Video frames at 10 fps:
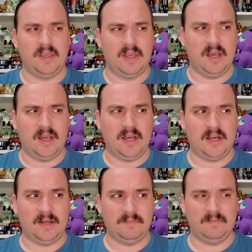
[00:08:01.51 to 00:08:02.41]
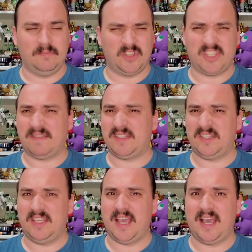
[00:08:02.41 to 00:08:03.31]
We'll just have to
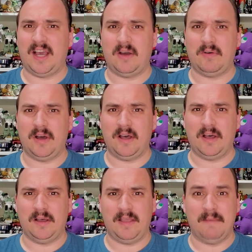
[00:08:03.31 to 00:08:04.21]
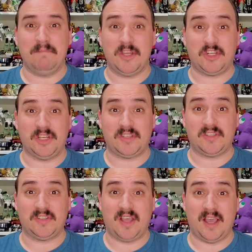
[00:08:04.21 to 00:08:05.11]
see how
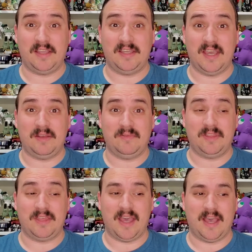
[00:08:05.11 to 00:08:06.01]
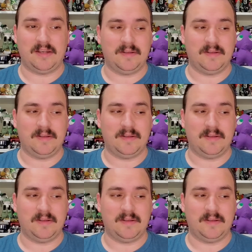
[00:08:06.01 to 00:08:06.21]
ambitious I get with that.